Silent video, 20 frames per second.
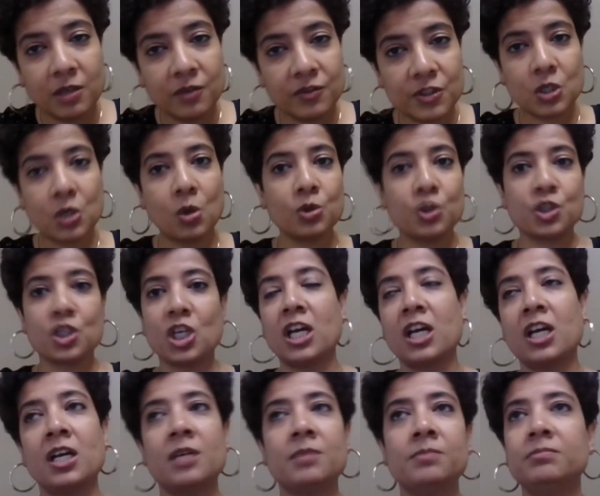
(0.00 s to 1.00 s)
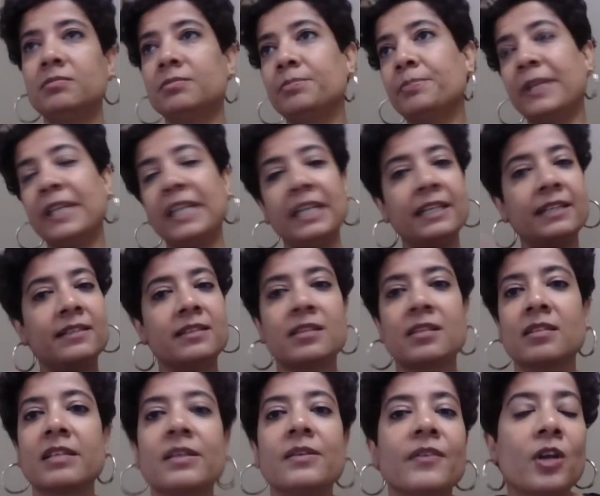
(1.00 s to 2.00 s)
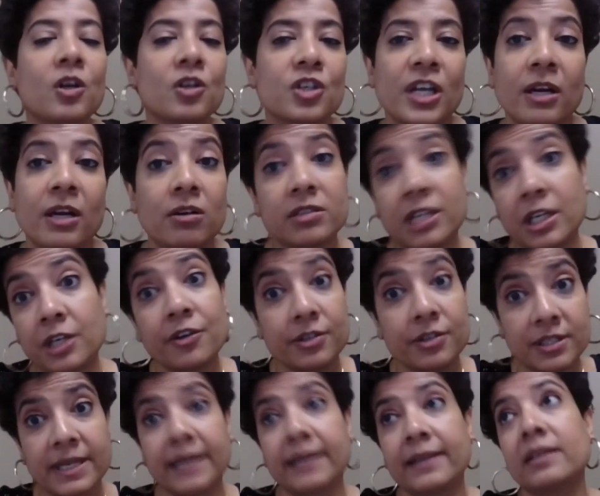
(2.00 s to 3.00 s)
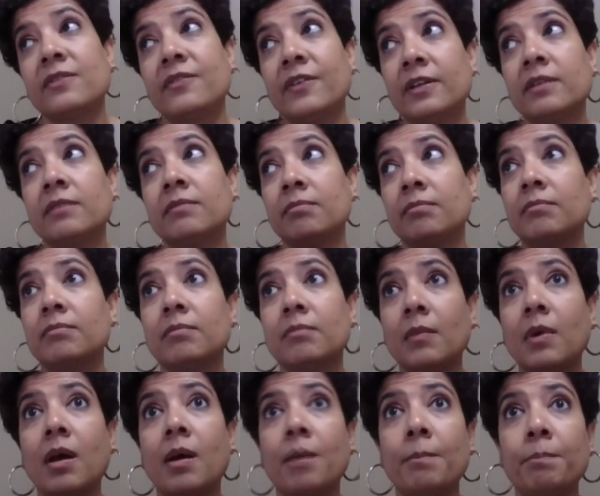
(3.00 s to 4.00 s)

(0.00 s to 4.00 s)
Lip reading: Nova Scotia, be it even Ontario is like even